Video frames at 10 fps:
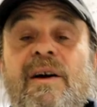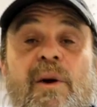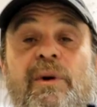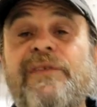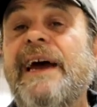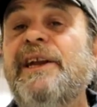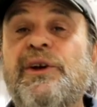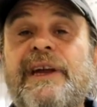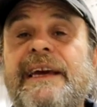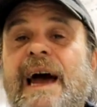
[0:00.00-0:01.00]
Well, we've got a
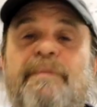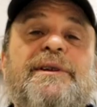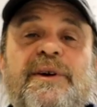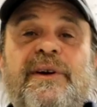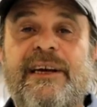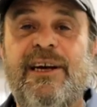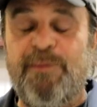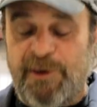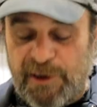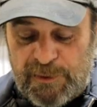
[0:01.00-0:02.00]
unique opportunity
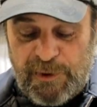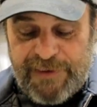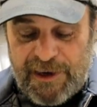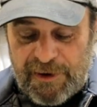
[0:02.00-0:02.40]
here because we've got